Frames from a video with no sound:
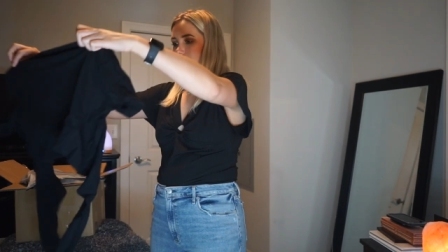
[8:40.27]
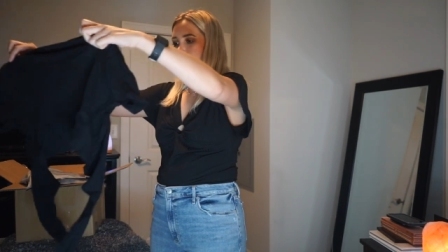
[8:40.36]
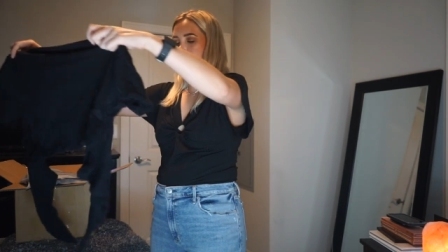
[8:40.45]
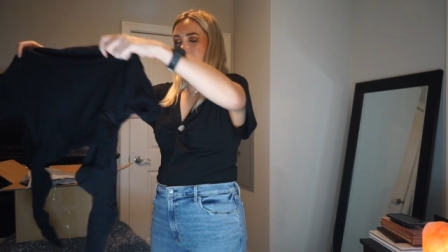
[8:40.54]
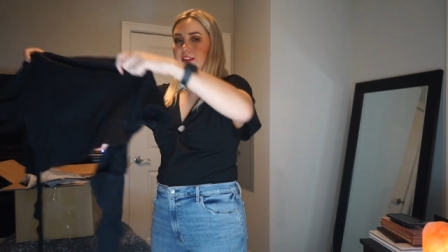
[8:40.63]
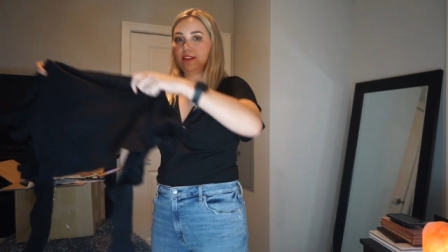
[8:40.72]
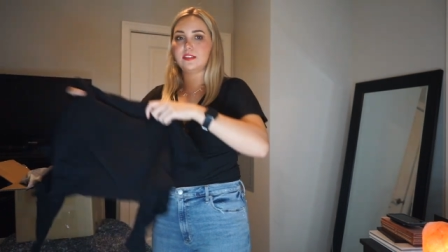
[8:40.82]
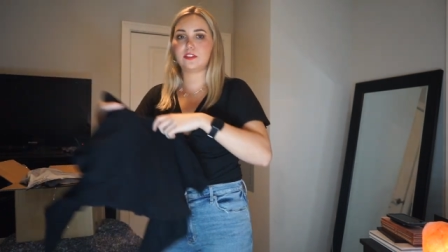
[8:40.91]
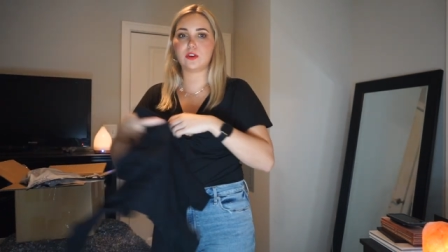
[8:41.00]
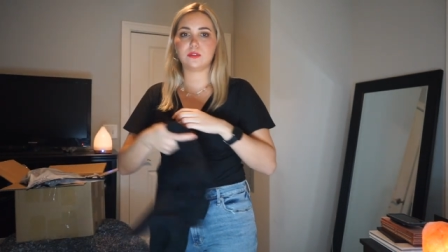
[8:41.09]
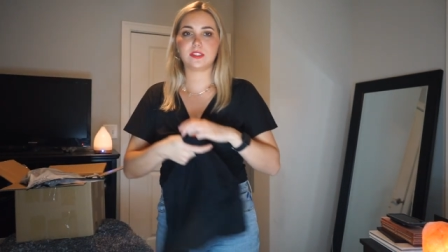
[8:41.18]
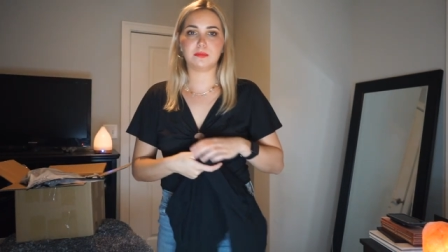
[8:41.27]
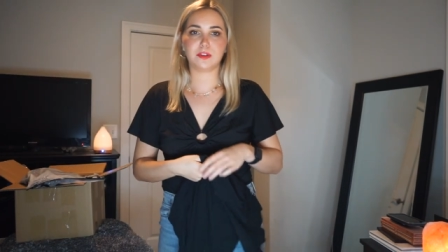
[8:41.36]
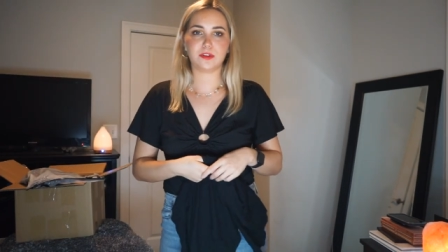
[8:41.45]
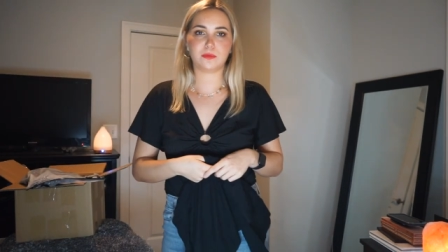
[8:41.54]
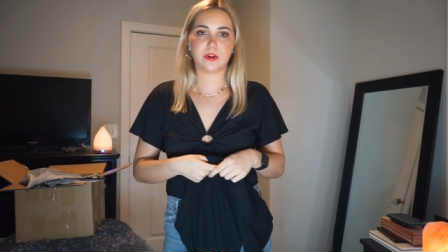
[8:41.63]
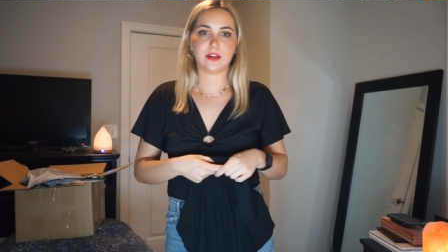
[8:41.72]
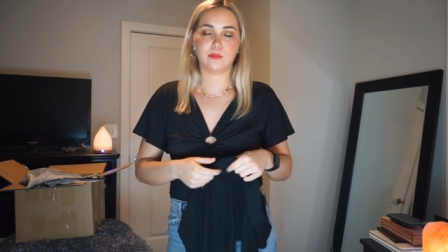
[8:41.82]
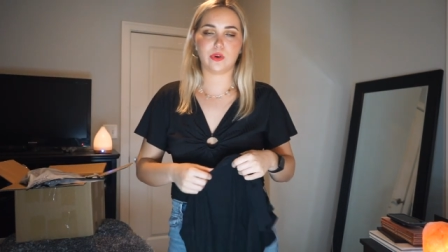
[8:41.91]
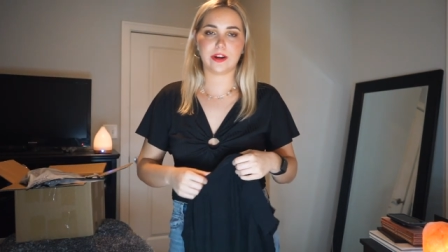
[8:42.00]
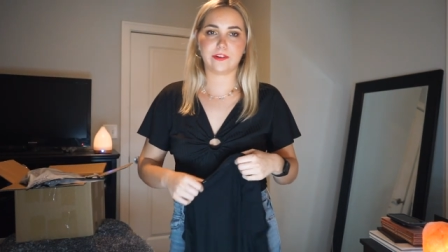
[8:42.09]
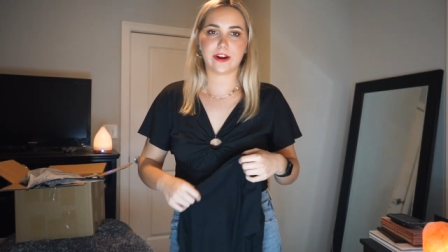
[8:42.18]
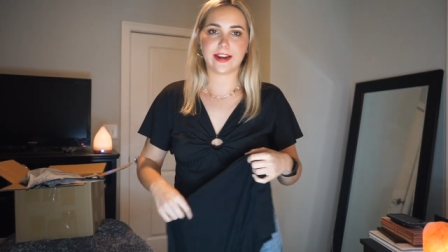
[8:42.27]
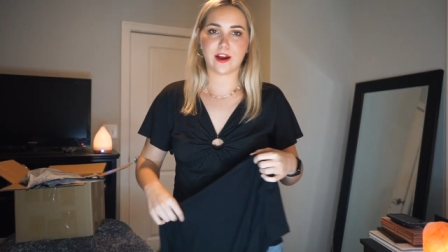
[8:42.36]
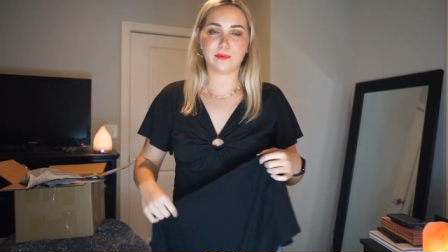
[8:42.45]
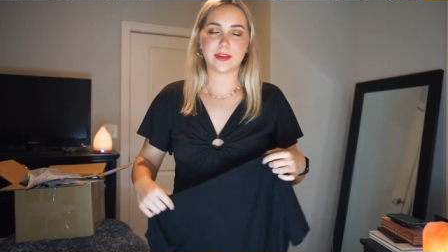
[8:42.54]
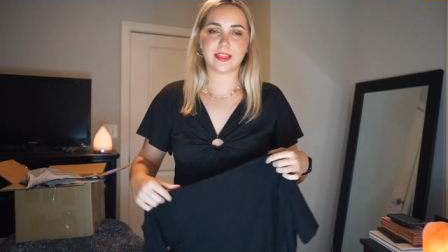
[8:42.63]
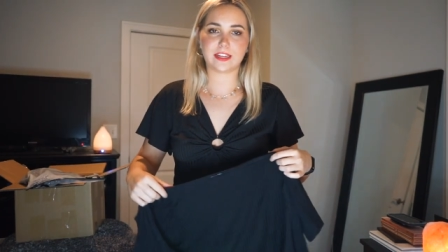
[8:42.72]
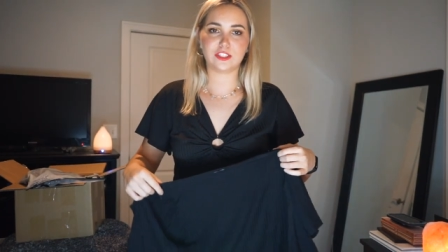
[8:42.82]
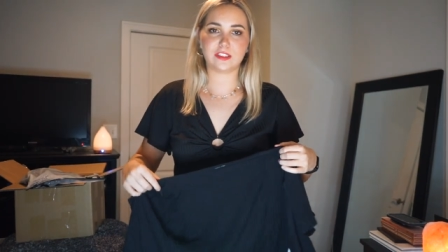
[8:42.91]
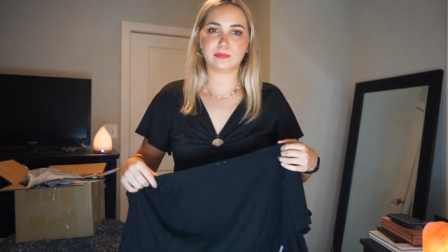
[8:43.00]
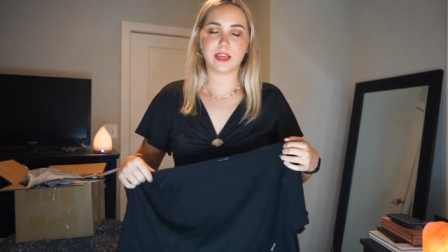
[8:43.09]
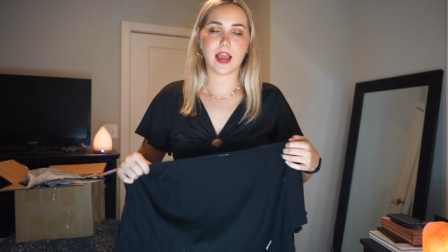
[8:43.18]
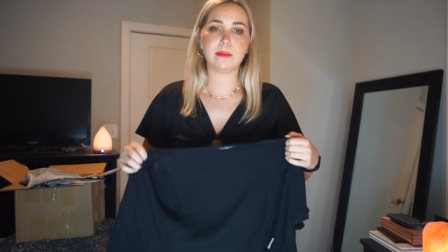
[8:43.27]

Okay, this is so similar to what I'm wearing right now, but that's just me.